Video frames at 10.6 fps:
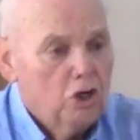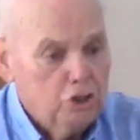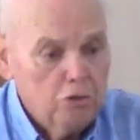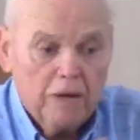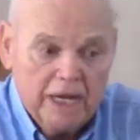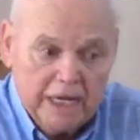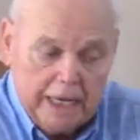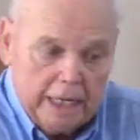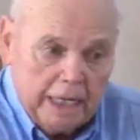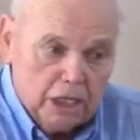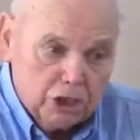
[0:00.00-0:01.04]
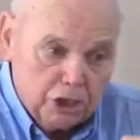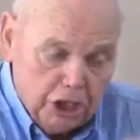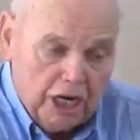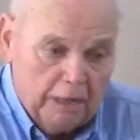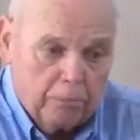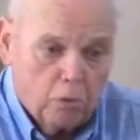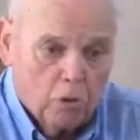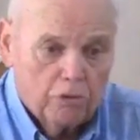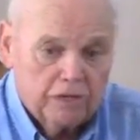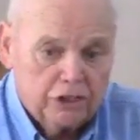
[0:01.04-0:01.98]
you may get in a shape
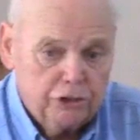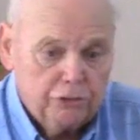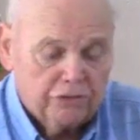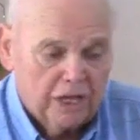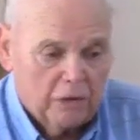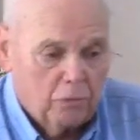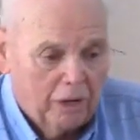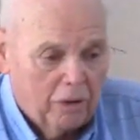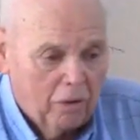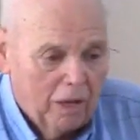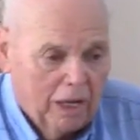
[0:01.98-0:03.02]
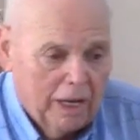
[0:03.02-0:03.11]
where that you think, well,